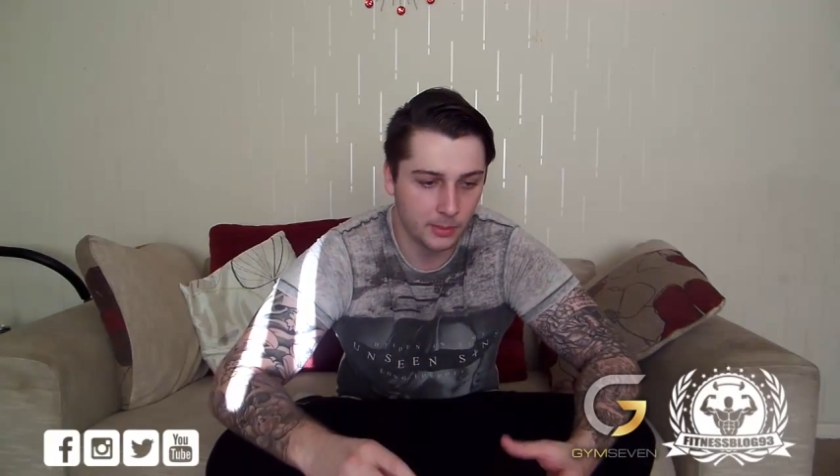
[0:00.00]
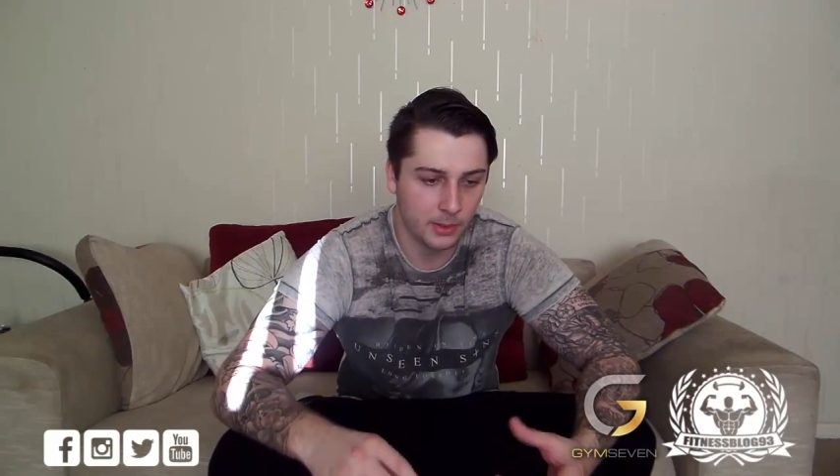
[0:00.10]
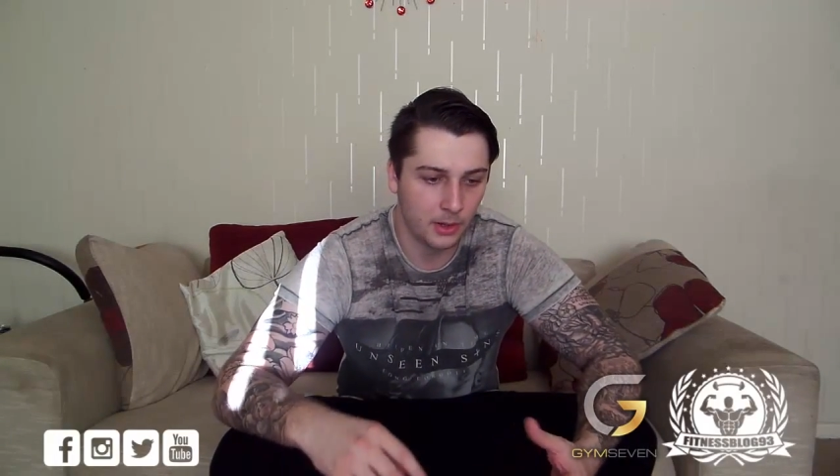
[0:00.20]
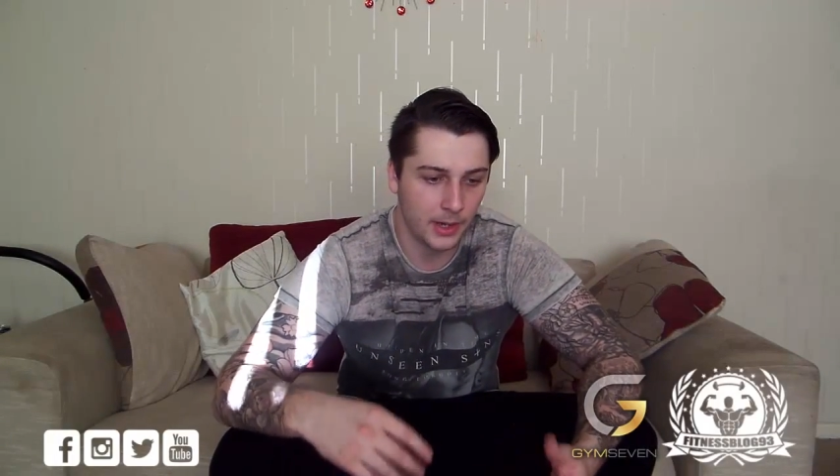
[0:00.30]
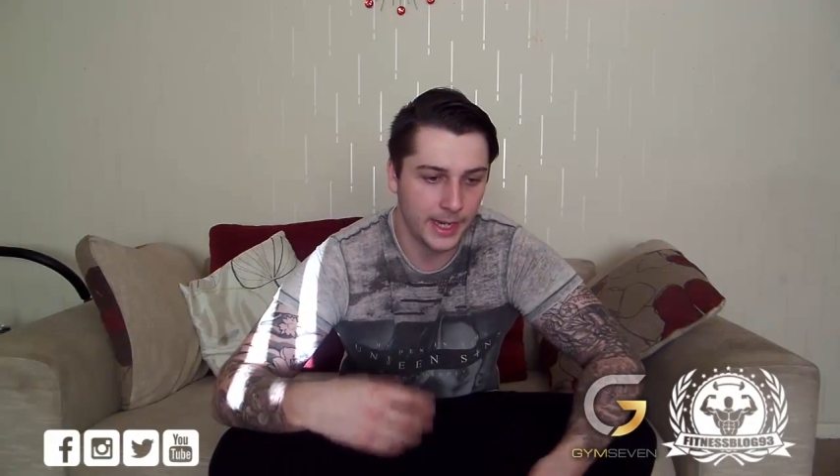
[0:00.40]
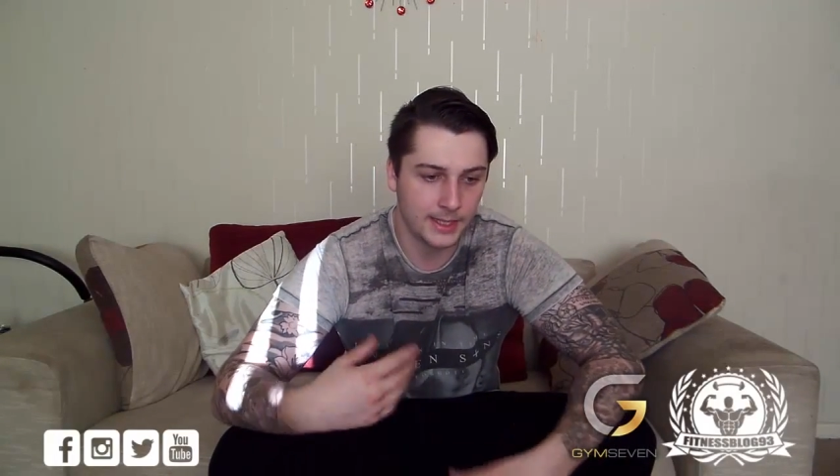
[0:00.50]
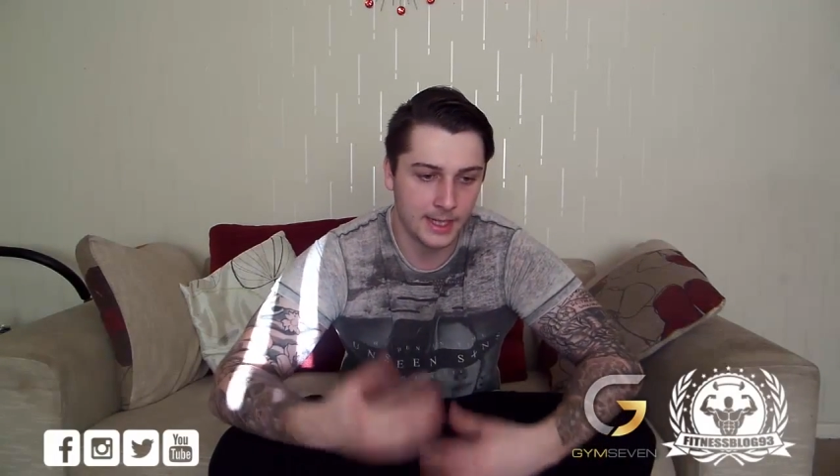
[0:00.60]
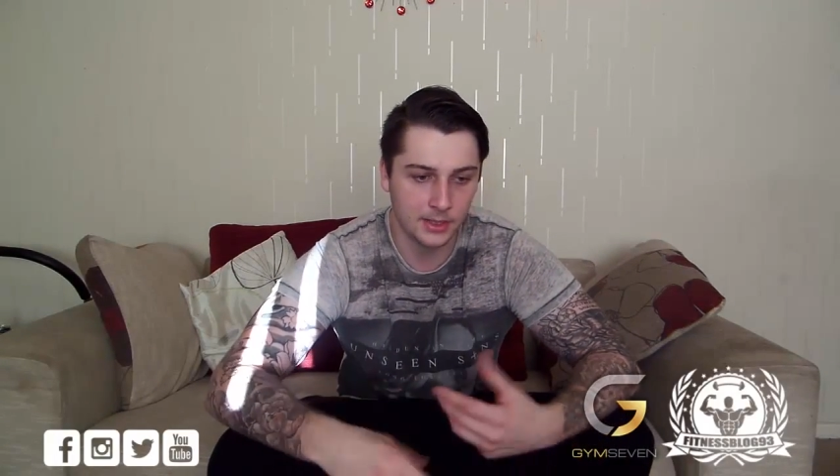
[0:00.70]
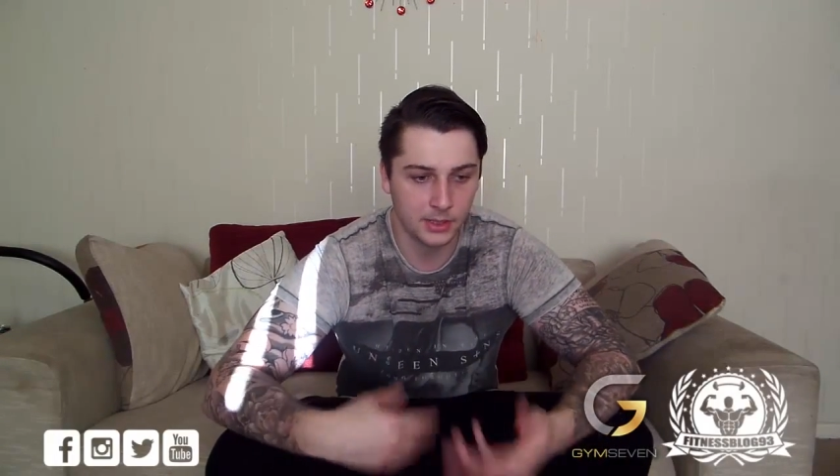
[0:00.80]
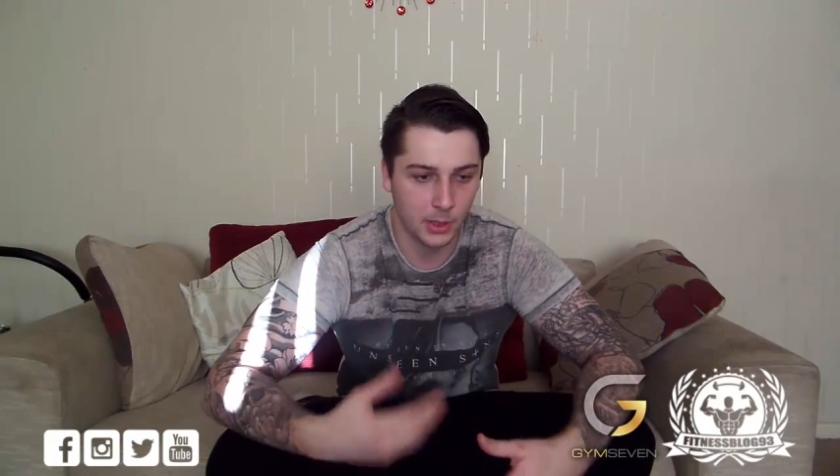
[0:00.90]
but it
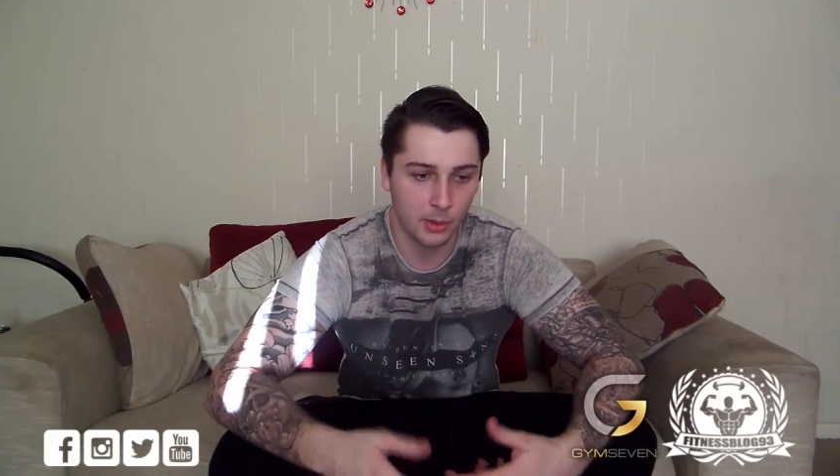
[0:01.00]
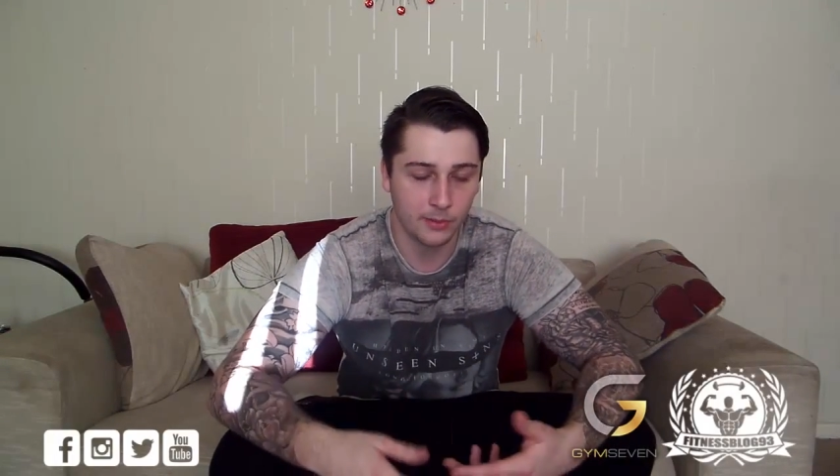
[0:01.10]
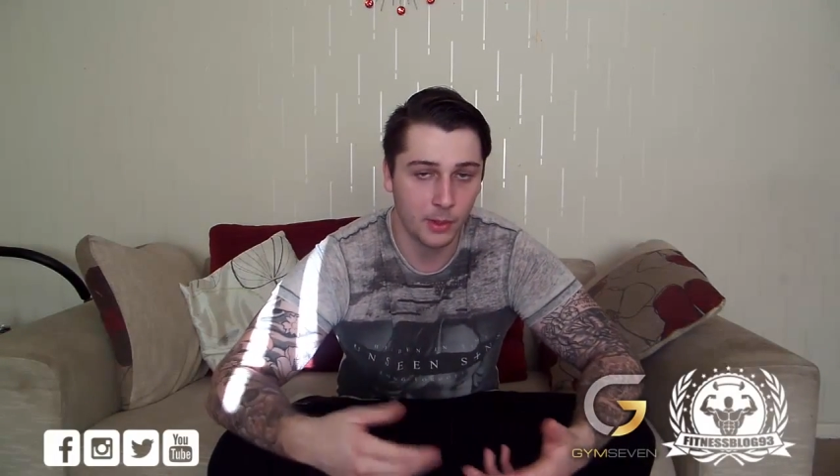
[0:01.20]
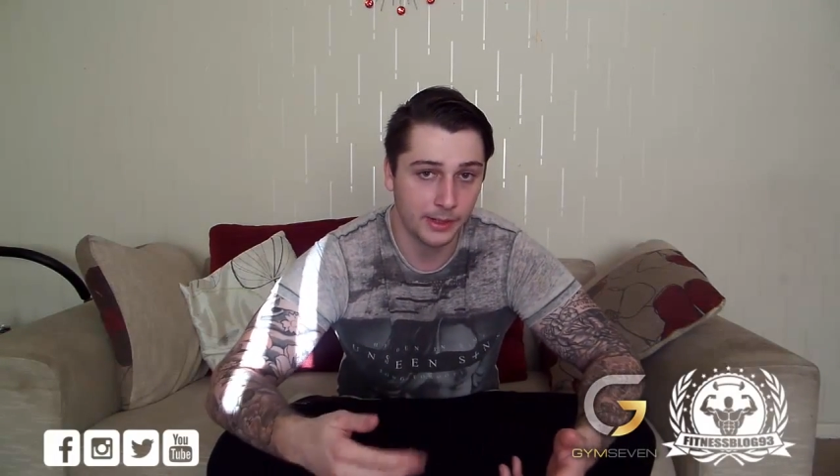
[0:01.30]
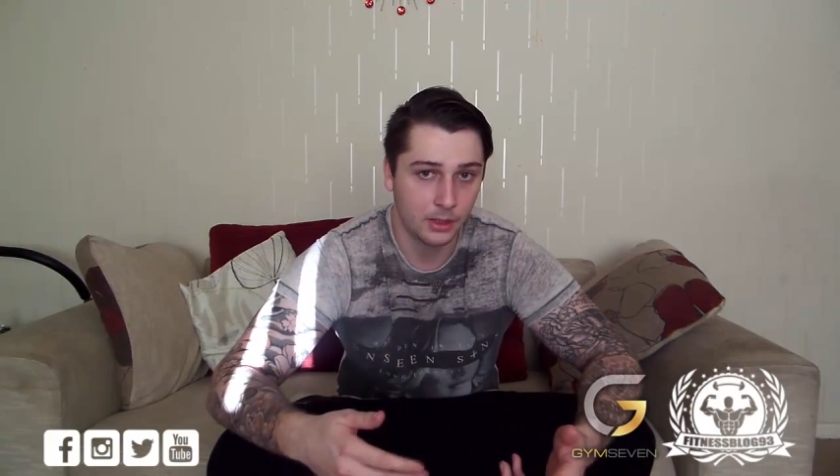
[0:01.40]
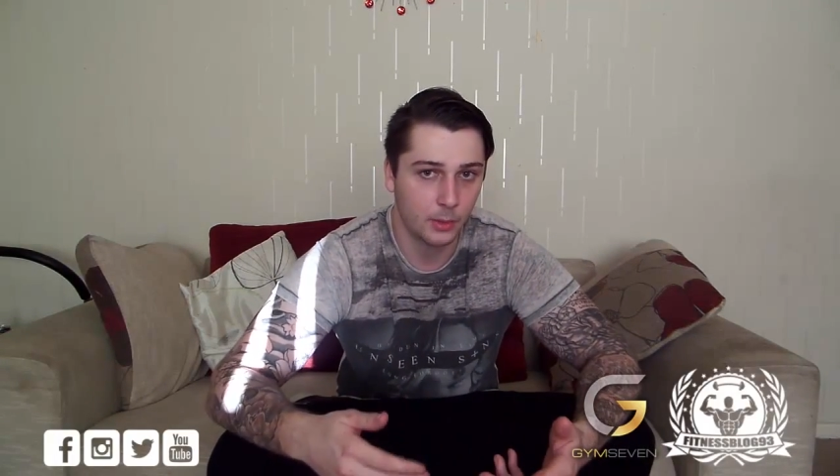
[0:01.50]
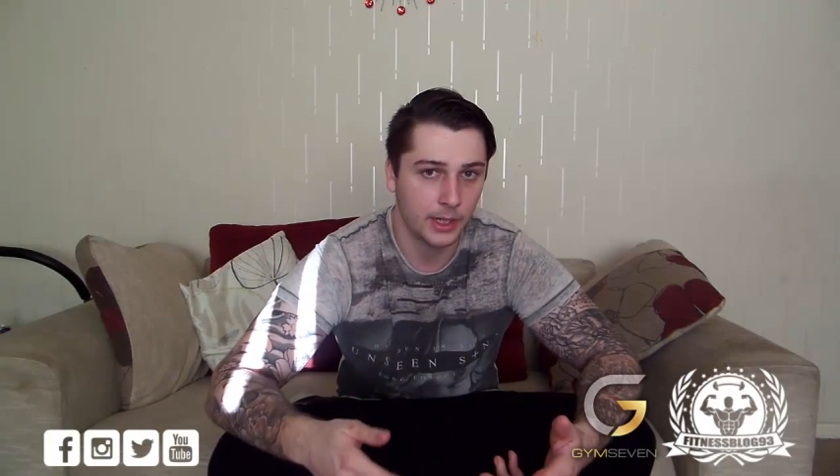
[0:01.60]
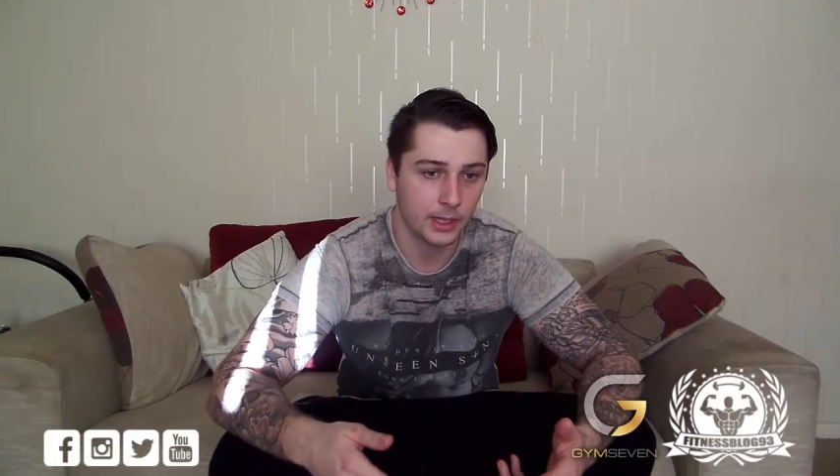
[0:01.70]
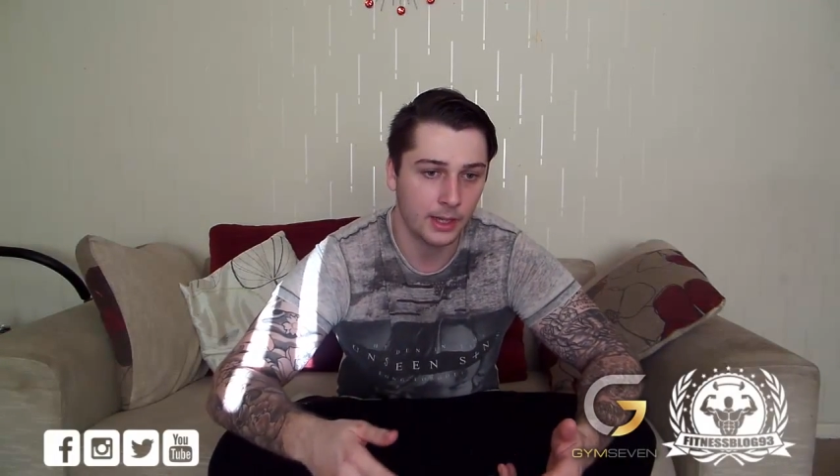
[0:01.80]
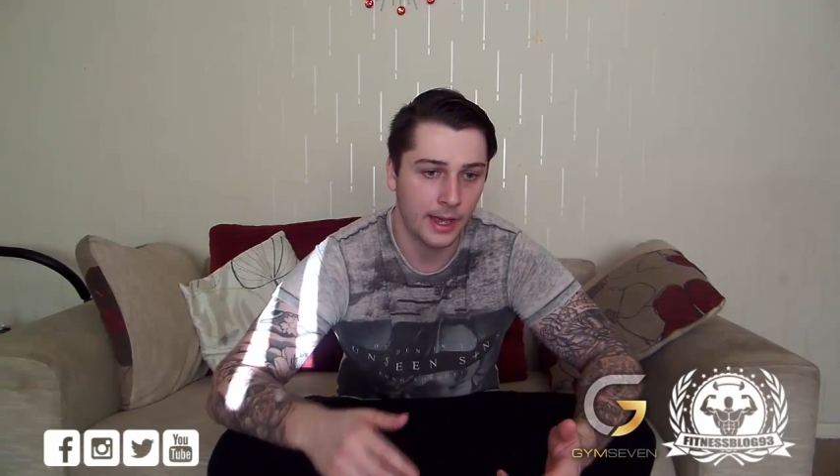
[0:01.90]
tends to go off quite
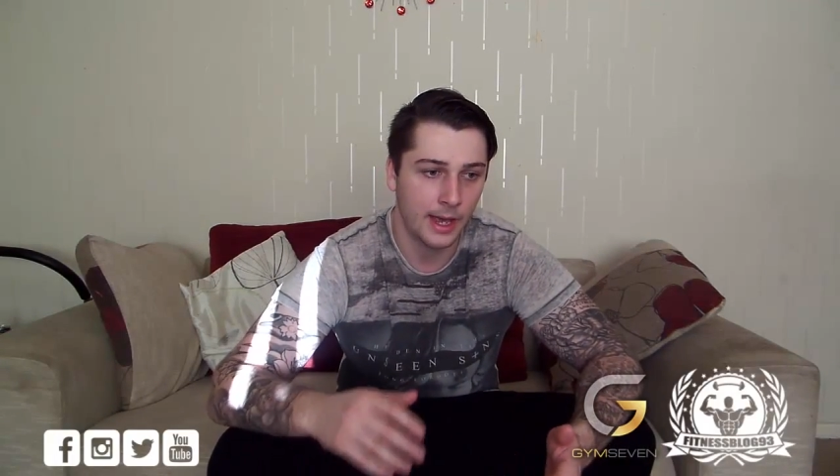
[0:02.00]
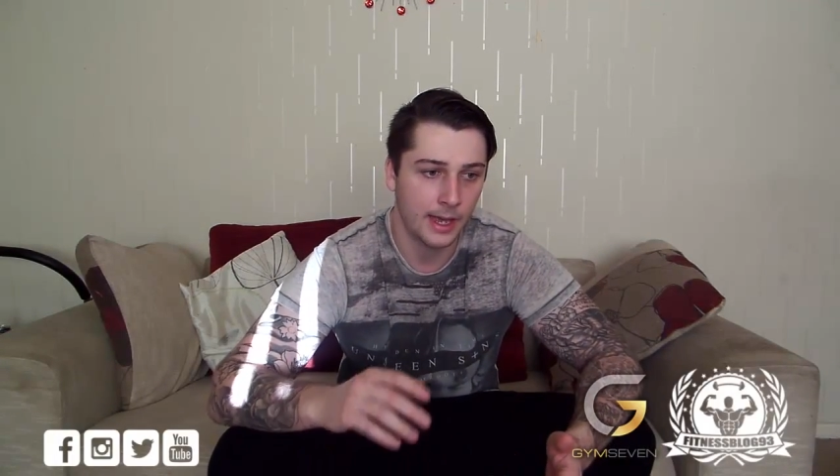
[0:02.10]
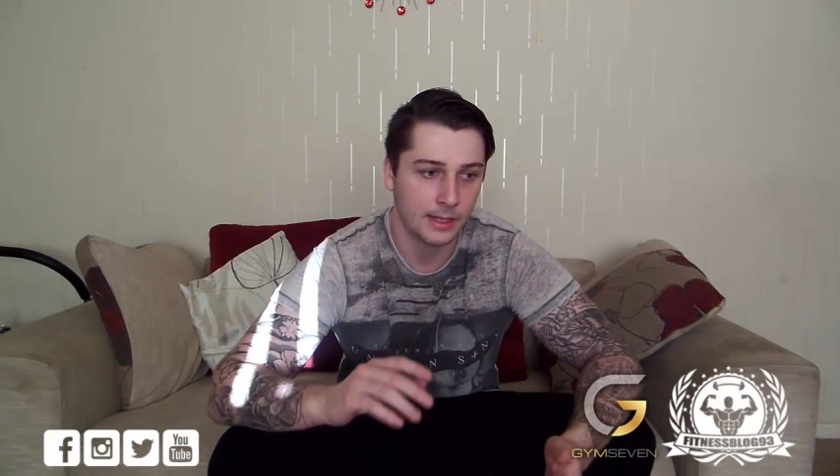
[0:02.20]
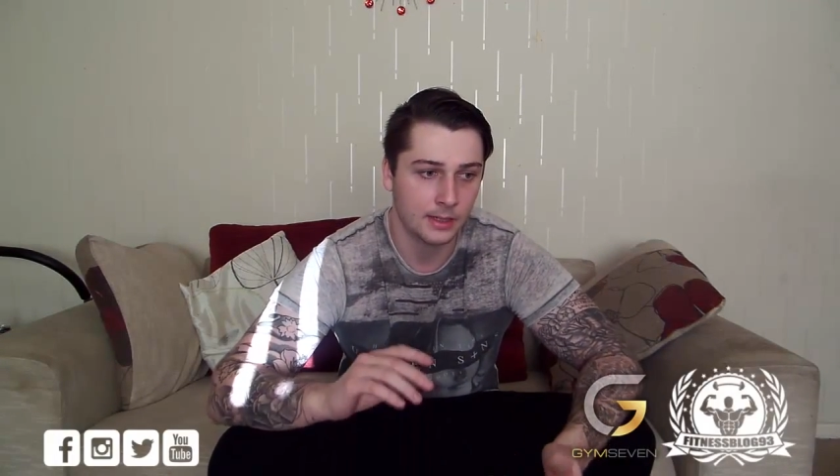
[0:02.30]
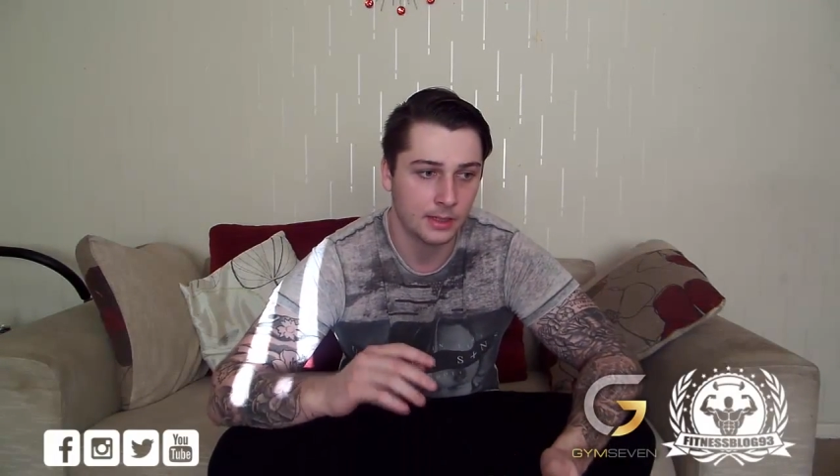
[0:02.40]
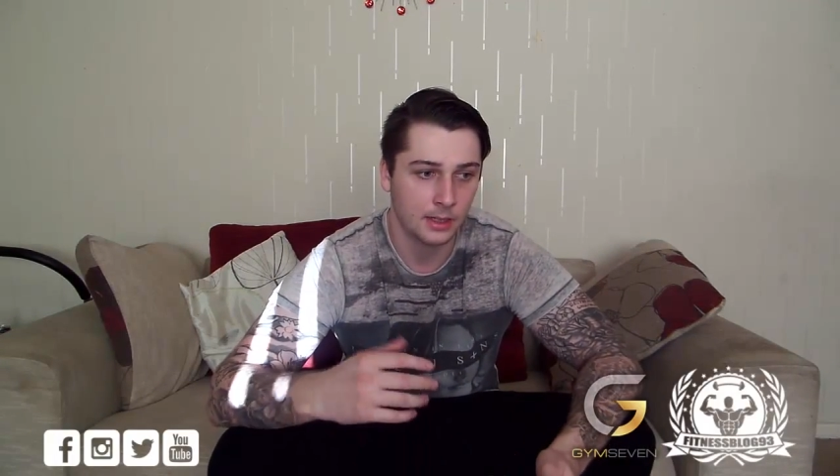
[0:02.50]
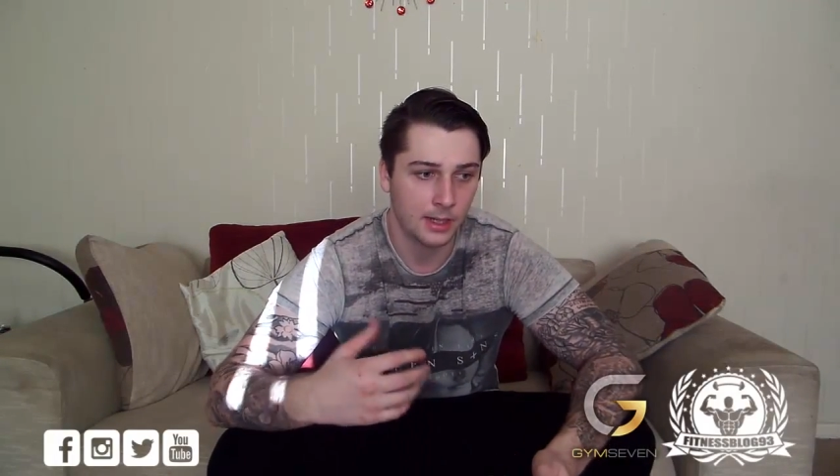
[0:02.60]
quick and